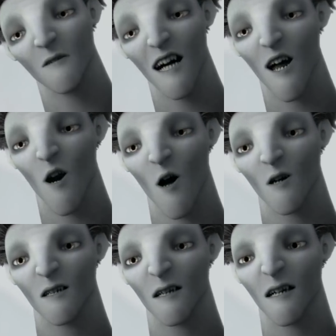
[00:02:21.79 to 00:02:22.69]
to be alone.
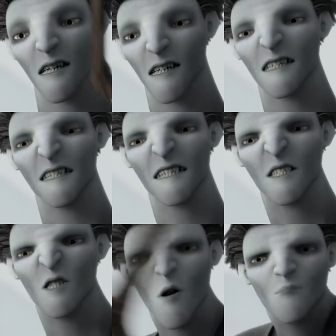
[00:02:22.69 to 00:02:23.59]

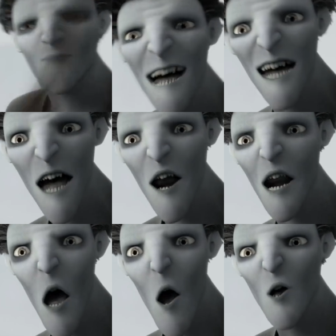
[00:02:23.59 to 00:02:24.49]
So be
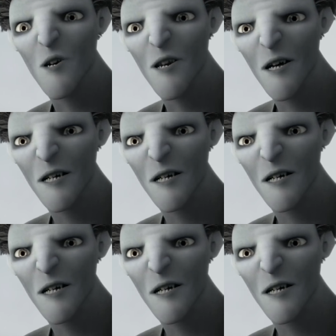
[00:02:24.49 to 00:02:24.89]
alone!